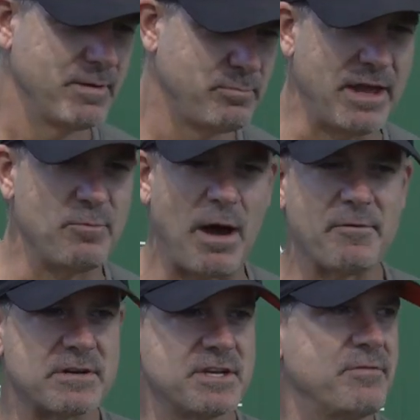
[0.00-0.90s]
playing wide
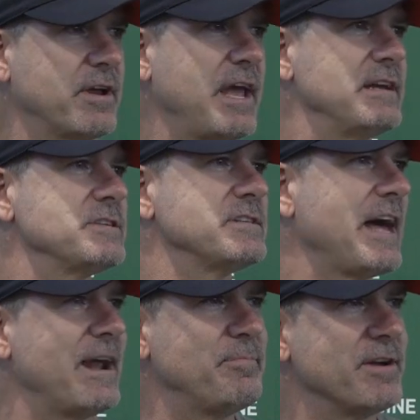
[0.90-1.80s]
receiver, you can't just
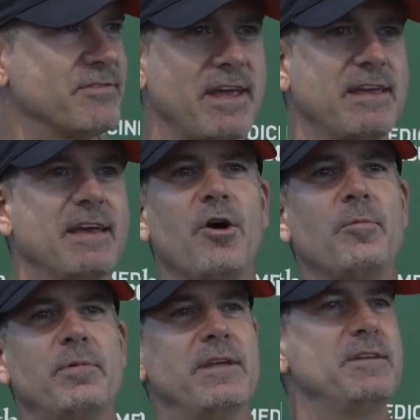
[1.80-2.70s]
line up there and say, get
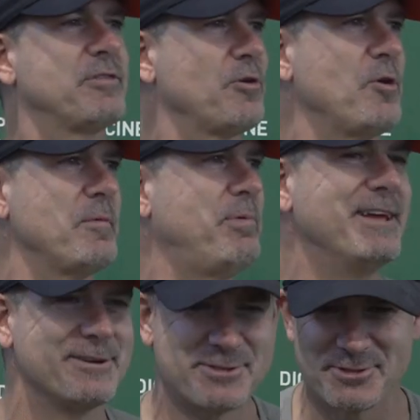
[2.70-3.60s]
open, then you throw him a
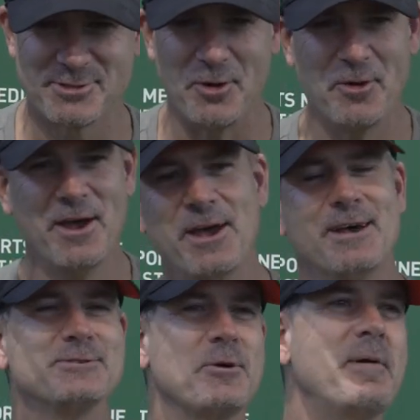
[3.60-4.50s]
pass. There's
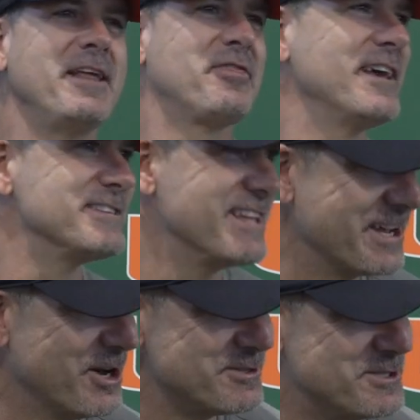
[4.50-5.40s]
so many things
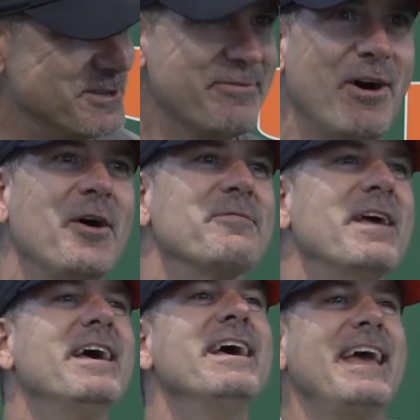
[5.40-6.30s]
that goes involved
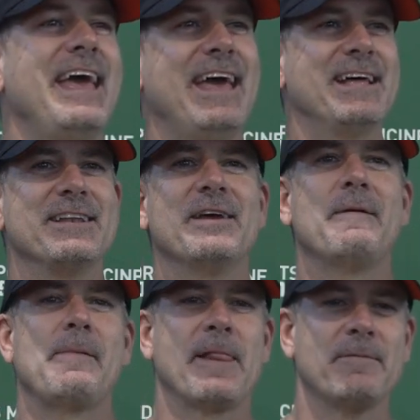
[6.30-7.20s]
in
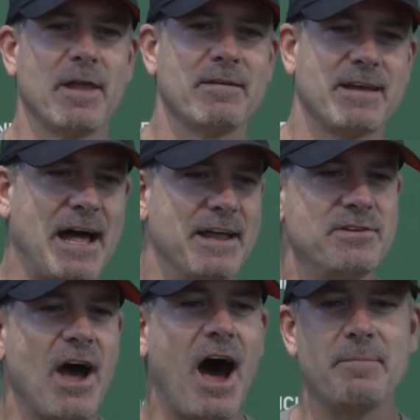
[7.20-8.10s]
kind of
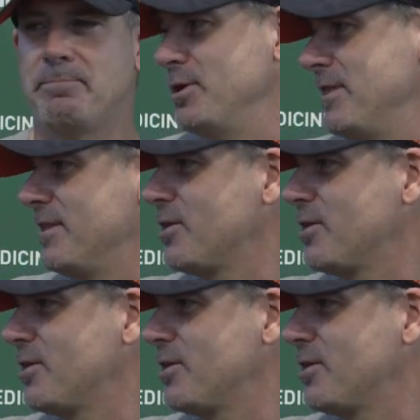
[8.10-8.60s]
not putting